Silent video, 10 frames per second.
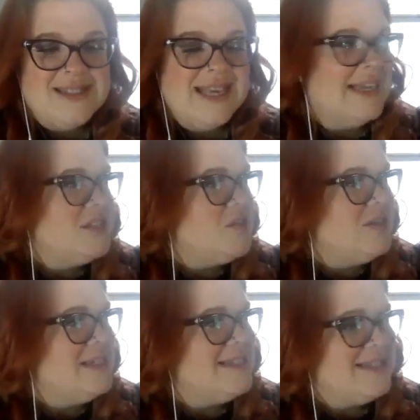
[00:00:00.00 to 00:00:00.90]
The answer
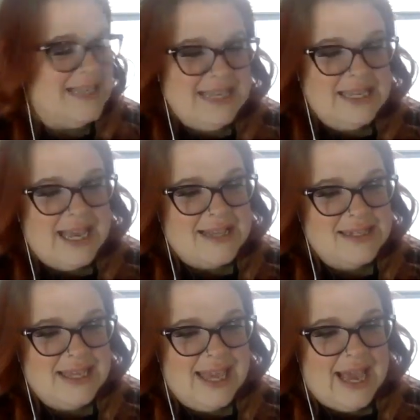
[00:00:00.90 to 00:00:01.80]
is C, as
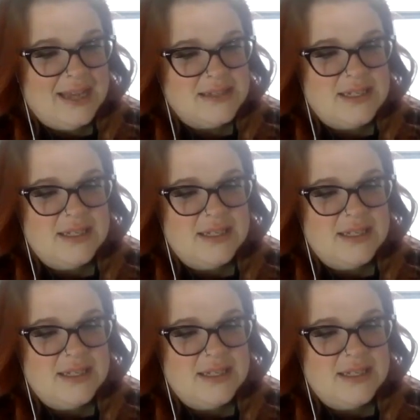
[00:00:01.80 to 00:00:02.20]
in cat.